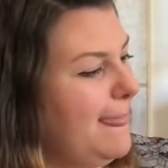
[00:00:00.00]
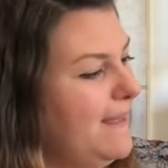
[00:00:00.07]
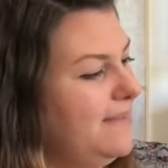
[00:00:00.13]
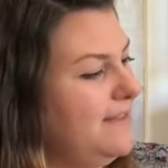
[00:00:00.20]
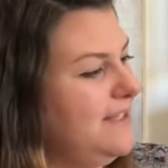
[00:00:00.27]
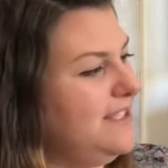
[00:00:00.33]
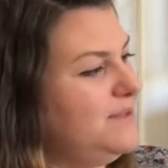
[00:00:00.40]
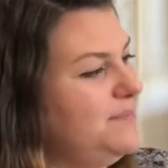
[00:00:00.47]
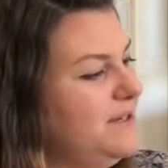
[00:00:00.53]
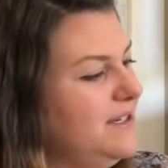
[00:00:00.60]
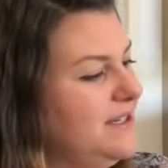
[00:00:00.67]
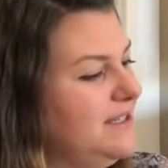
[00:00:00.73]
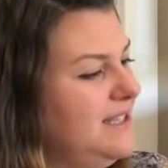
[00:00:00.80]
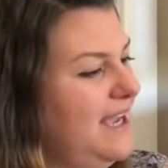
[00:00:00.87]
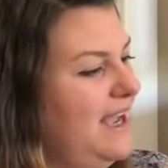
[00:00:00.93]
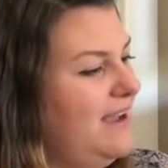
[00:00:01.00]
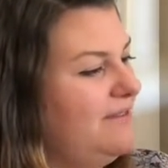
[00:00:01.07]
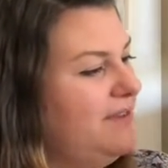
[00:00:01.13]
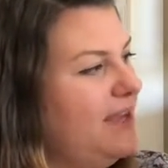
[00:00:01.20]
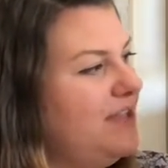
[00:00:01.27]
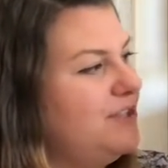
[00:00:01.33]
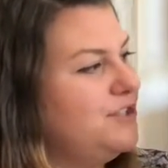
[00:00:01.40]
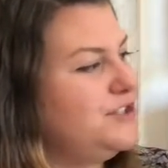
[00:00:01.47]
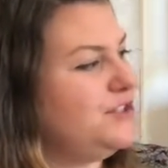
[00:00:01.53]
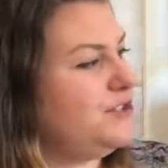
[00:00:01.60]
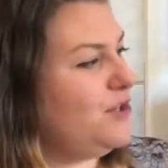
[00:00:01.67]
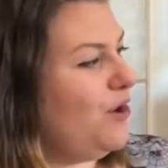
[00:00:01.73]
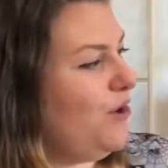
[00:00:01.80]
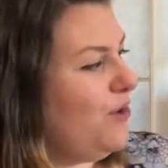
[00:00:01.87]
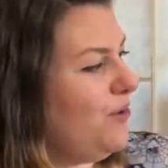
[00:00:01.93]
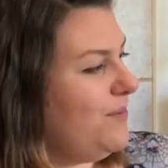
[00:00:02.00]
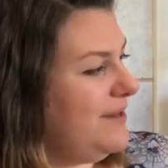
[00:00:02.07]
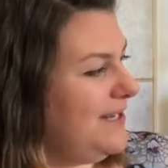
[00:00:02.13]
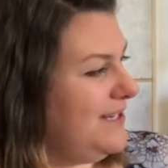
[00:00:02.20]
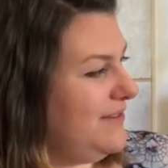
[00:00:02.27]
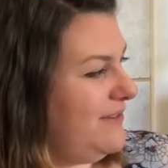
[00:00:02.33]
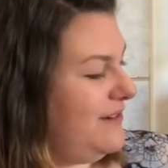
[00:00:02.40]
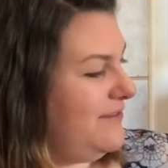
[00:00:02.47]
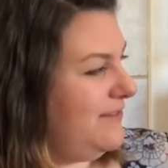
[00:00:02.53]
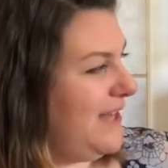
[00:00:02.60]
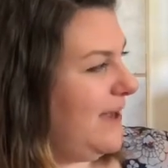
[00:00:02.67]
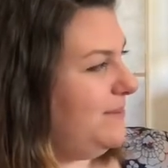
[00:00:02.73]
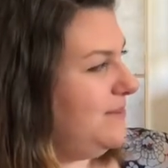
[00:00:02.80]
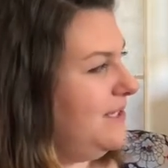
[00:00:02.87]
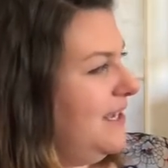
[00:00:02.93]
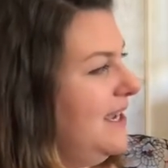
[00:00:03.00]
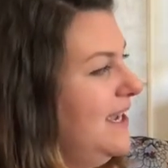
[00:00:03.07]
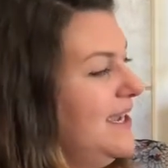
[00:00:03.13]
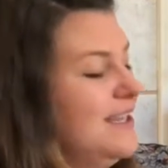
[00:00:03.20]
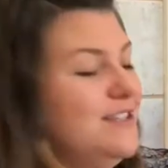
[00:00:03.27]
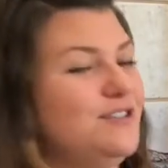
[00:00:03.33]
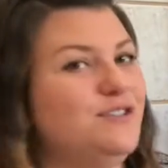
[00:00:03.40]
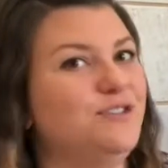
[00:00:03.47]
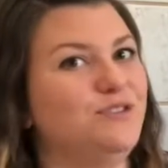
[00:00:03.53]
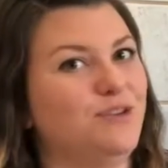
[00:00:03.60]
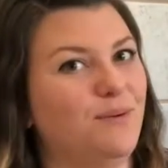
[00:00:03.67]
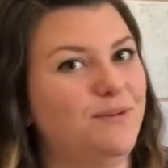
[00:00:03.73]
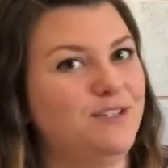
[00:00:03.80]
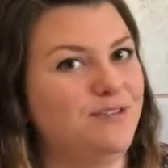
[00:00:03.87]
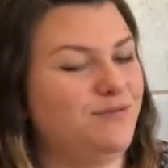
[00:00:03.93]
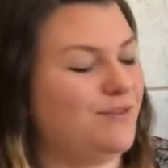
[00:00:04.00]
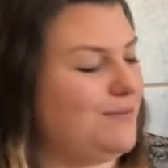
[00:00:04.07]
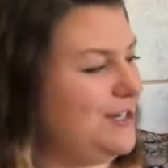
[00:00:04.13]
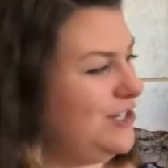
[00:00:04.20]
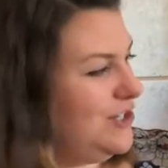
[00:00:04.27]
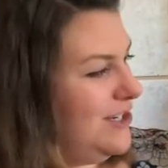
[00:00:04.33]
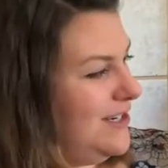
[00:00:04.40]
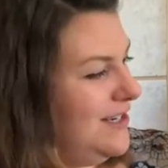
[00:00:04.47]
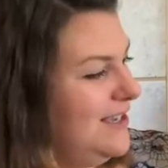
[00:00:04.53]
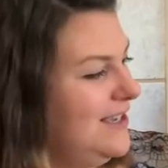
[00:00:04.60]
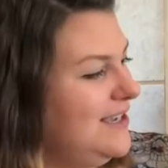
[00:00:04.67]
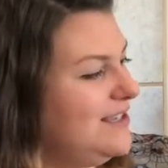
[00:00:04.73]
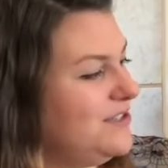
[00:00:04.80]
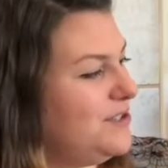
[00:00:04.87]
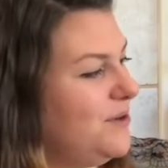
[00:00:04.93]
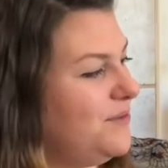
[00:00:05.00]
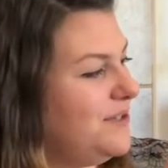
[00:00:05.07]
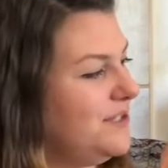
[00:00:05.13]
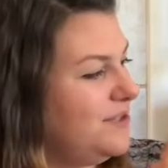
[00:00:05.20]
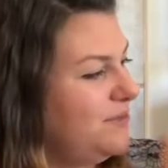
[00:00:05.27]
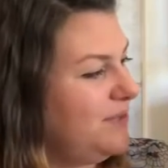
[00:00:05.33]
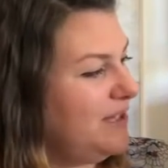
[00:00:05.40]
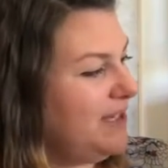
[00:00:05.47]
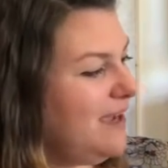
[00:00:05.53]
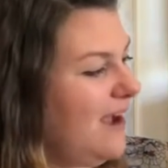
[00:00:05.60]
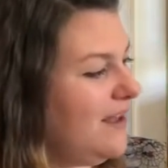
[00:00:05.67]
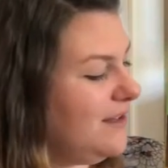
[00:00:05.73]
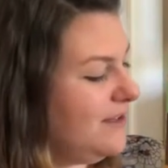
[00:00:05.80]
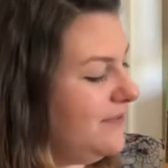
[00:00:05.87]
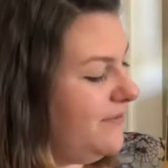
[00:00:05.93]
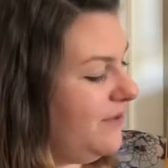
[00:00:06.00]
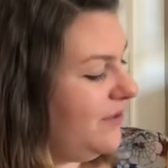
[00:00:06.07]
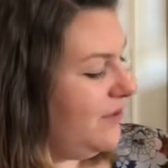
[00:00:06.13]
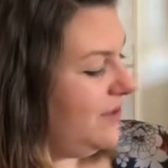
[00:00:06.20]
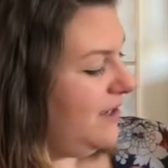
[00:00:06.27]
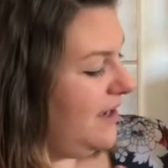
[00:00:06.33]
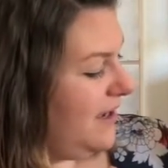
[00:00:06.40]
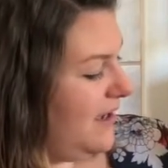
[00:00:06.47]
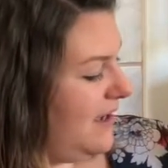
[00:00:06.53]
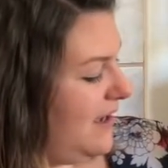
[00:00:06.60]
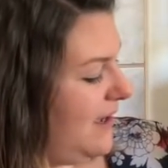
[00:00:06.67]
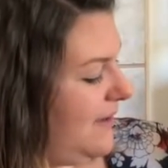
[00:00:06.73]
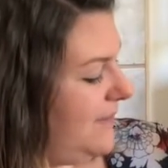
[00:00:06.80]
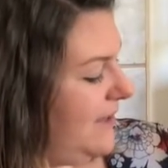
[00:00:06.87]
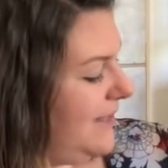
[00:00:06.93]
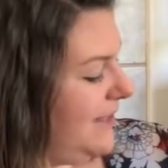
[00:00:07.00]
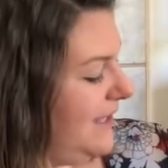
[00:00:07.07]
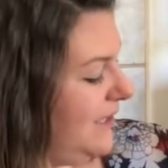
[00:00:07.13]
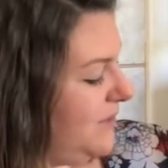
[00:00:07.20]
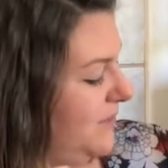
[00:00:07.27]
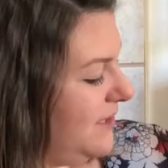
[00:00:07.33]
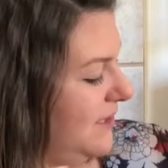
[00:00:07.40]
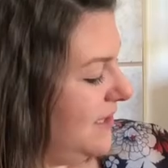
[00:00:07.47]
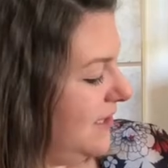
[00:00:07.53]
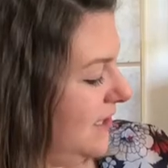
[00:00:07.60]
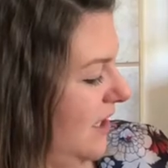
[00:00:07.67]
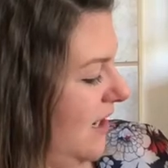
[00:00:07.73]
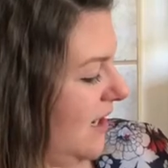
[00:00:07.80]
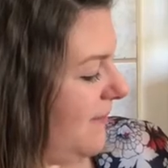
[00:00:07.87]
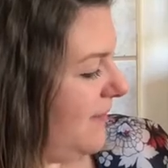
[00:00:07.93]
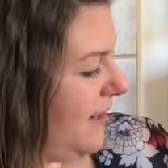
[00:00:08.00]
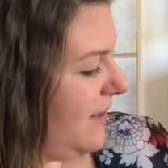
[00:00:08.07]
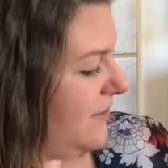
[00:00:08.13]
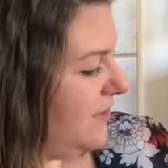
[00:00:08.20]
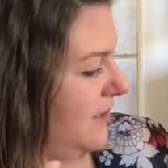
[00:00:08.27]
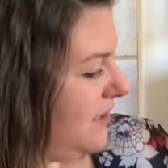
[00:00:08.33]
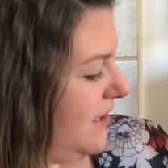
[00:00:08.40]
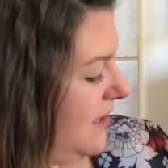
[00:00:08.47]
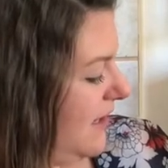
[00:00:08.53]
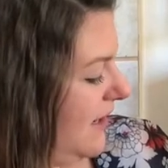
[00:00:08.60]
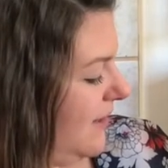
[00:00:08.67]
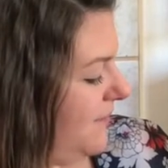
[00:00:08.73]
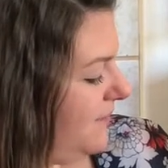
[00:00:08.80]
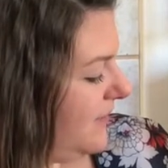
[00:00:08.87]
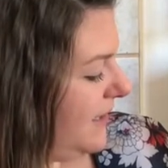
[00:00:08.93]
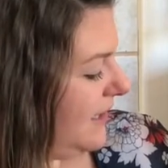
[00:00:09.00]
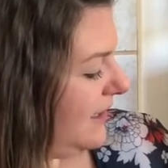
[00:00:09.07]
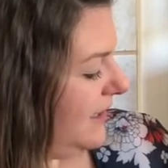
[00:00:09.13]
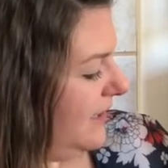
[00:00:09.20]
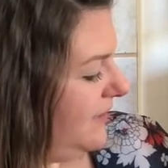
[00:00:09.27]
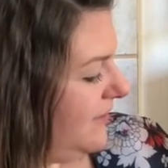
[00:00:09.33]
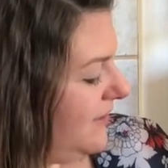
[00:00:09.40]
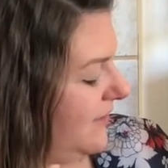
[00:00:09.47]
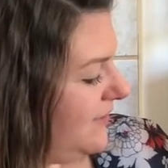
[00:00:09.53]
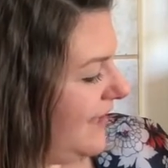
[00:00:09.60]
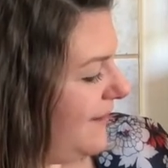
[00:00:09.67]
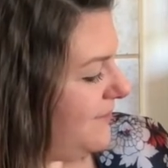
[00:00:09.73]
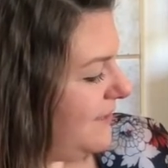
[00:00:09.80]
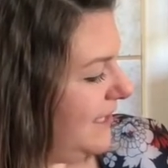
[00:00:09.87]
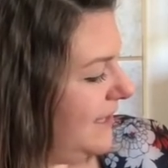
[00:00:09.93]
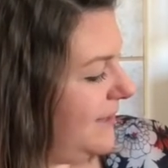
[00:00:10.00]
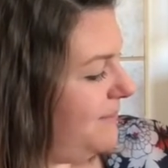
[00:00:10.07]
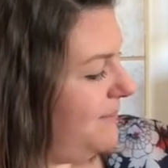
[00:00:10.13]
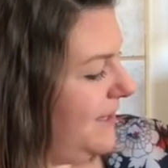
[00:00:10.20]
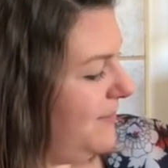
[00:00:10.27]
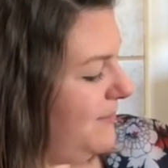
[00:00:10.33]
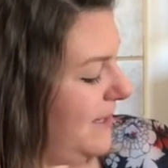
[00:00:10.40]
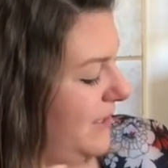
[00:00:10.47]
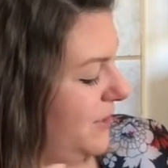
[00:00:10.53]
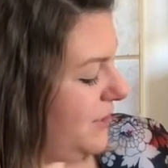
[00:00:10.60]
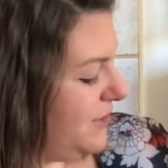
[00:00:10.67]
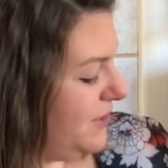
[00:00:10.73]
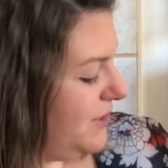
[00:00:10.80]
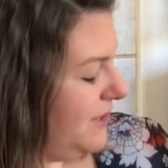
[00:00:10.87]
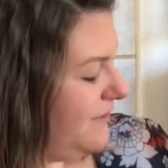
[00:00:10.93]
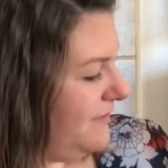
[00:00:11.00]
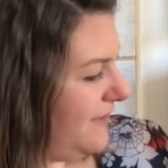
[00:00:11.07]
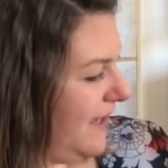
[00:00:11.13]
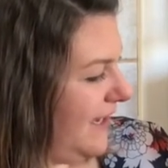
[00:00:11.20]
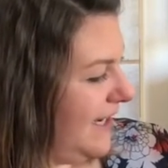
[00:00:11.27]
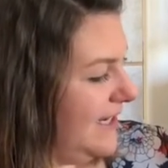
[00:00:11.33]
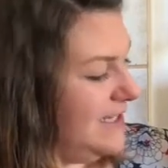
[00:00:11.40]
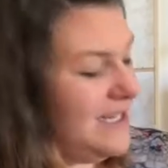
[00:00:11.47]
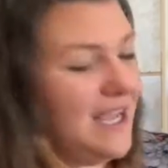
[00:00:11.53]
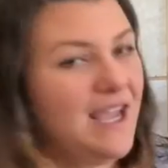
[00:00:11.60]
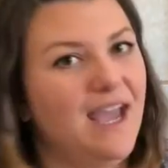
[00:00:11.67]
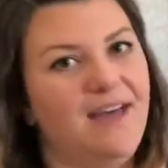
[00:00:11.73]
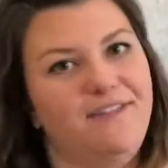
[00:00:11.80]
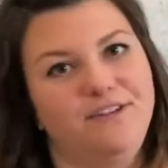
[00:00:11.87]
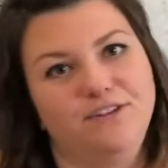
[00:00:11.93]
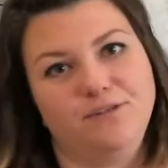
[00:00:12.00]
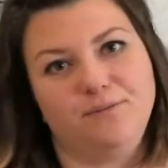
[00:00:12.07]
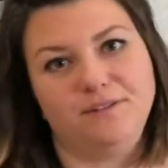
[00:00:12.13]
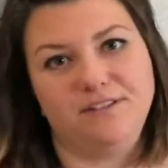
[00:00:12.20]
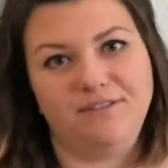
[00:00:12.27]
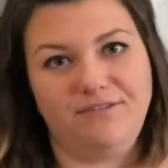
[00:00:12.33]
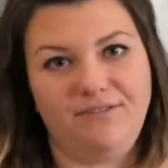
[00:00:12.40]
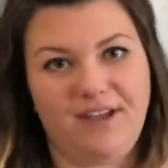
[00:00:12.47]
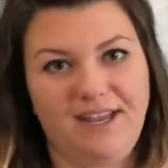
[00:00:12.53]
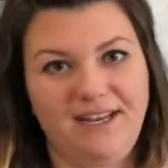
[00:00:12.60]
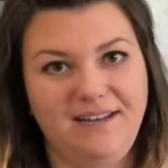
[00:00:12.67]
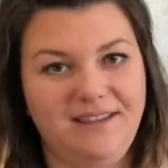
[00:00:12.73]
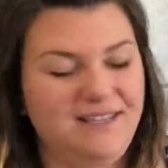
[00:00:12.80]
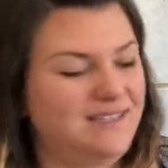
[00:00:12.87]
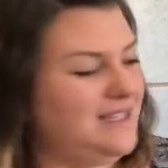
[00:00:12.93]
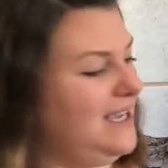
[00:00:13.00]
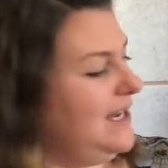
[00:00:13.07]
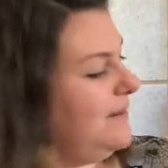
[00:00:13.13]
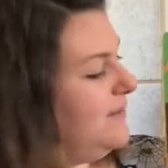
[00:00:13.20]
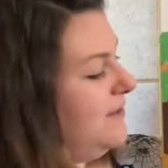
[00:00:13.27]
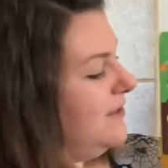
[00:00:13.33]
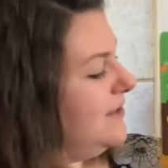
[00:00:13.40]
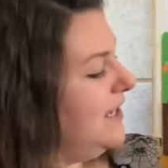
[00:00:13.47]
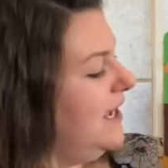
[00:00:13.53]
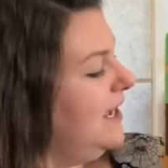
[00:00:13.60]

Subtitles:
These books have so many different flaps and so much information. So these are really colorful. These ones talk about lift the flaps in the big picture to find, and then you're supposed to find these animals.